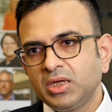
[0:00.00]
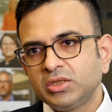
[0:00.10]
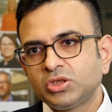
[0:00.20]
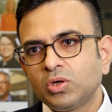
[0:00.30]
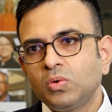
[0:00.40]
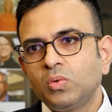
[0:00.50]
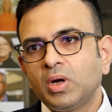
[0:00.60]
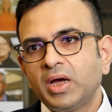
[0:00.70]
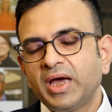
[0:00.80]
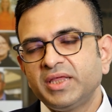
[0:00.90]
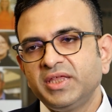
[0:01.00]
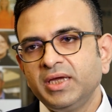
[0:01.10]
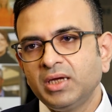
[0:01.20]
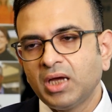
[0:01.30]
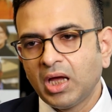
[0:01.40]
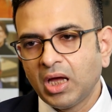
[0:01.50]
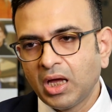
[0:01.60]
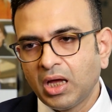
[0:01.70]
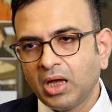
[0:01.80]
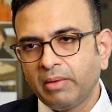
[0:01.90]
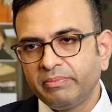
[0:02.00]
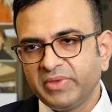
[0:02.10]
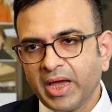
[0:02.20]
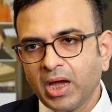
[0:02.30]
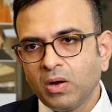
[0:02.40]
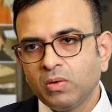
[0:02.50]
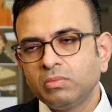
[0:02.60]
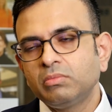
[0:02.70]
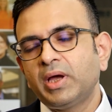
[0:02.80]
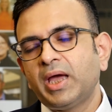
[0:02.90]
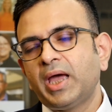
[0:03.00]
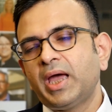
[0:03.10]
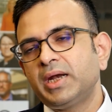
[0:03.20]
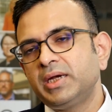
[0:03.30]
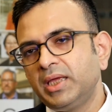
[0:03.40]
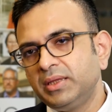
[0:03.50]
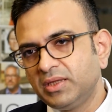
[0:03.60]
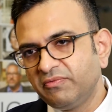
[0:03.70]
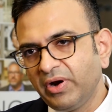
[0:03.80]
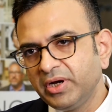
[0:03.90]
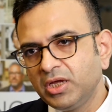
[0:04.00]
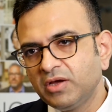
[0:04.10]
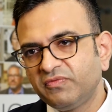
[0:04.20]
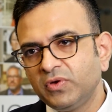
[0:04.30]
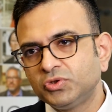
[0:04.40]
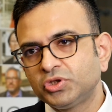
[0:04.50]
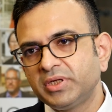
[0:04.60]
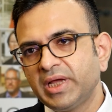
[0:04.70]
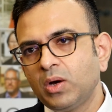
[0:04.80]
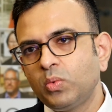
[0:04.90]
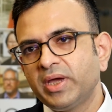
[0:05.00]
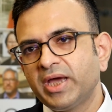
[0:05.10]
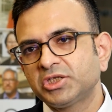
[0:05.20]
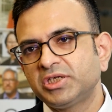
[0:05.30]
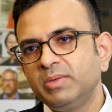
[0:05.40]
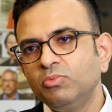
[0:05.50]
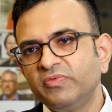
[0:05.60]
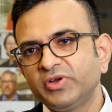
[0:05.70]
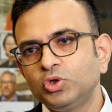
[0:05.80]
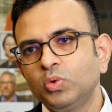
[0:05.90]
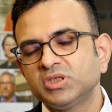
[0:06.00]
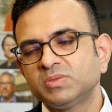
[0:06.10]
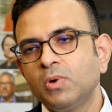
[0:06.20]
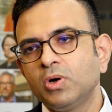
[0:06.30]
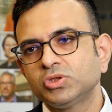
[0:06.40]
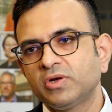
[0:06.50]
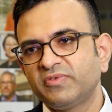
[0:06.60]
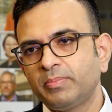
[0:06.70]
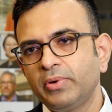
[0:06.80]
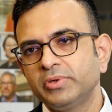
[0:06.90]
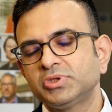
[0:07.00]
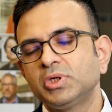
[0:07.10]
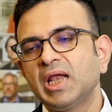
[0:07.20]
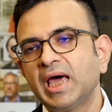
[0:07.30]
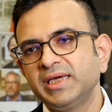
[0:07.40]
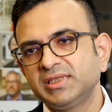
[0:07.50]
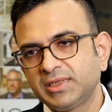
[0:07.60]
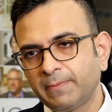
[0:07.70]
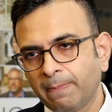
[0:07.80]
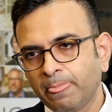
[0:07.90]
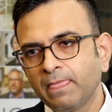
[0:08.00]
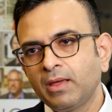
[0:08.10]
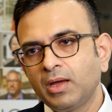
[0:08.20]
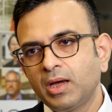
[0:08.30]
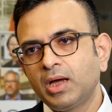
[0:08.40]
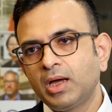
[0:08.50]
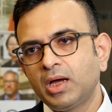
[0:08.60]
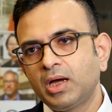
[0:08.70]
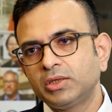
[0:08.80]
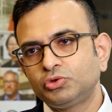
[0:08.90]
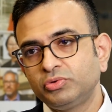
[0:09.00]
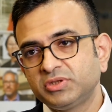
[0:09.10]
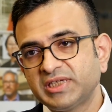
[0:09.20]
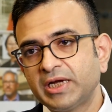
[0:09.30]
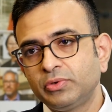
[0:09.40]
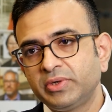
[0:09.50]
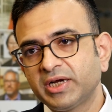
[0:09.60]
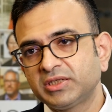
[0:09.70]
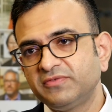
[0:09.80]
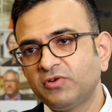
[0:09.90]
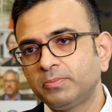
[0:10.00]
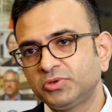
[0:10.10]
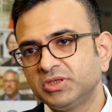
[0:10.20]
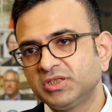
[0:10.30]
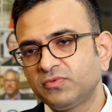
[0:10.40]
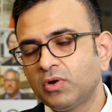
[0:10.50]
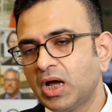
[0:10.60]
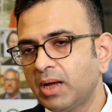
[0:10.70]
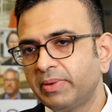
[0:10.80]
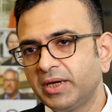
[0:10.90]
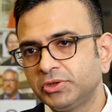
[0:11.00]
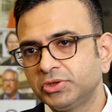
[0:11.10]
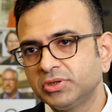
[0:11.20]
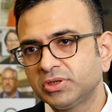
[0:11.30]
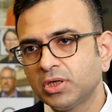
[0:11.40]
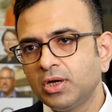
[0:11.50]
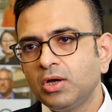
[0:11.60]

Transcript: So I think uh, now and in the very near future, now we are actually moving towards more sort of a personalized uh, cytoreductive options for our patients.